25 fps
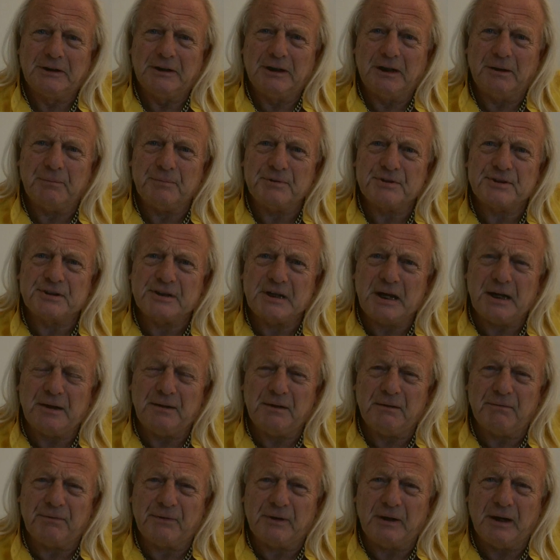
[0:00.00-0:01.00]
It was the
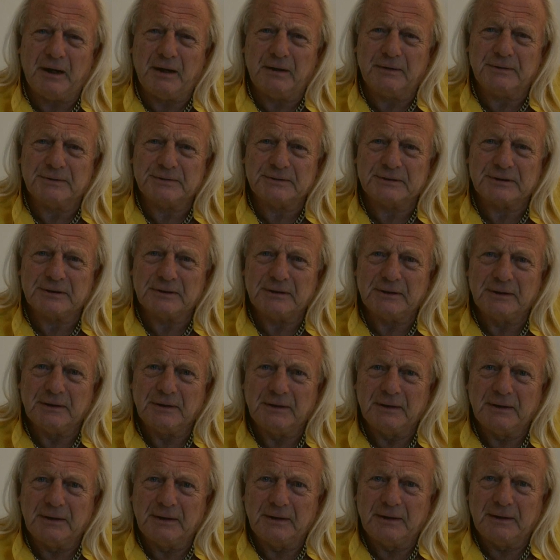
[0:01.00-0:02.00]
end of Gareth.
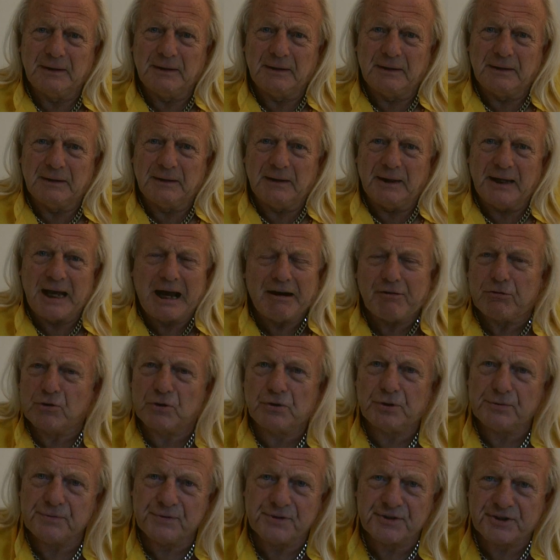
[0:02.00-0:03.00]
Harold
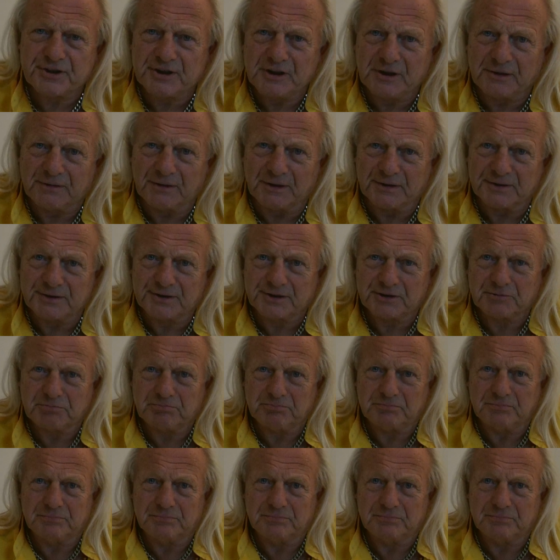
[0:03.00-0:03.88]
couldn't see this.